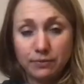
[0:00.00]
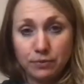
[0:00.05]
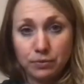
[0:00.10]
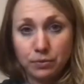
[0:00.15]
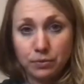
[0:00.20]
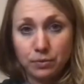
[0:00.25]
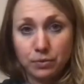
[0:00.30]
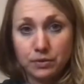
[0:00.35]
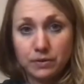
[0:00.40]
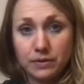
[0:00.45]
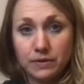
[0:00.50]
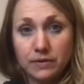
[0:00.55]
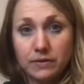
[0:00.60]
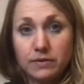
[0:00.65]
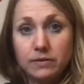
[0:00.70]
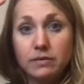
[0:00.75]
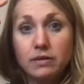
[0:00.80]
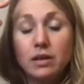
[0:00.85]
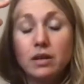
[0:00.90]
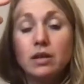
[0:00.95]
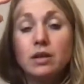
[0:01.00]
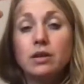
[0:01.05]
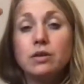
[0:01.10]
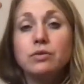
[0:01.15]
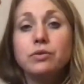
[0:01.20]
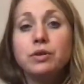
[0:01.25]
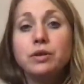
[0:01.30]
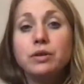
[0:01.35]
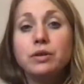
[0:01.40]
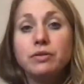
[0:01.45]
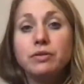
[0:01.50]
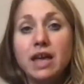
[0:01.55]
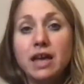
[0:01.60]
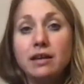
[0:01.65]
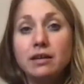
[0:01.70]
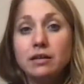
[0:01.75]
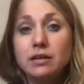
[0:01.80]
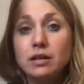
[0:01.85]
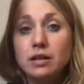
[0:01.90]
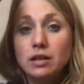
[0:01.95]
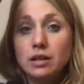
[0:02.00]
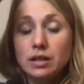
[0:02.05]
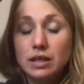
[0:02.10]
thoughts that then